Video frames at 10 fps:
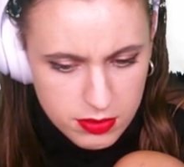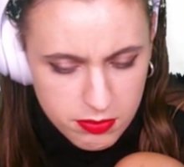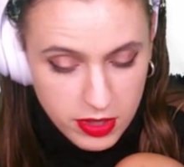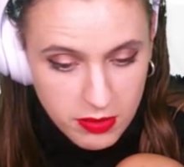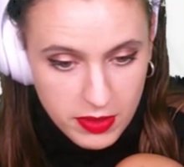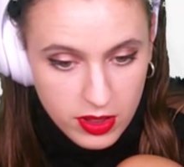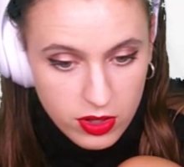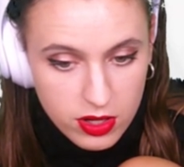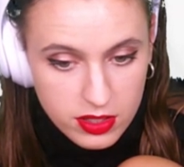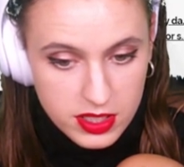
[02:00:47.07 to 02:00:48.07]
Making me
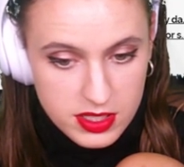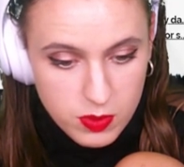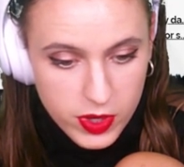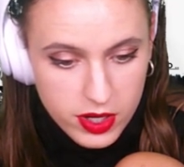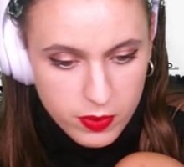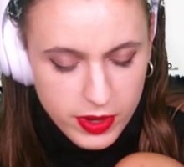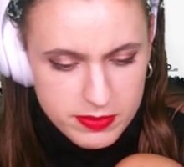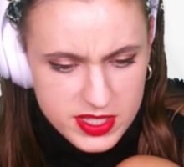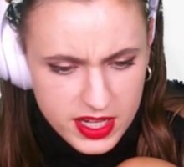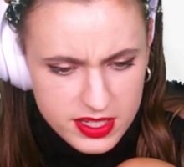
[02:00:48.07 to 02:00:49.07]
look on these weird
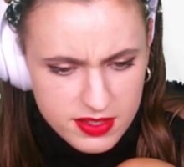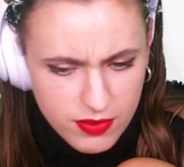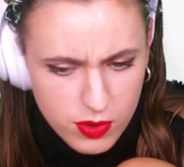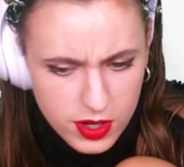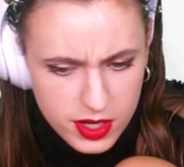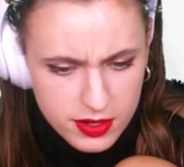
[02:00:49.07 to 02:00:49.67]
websites for it.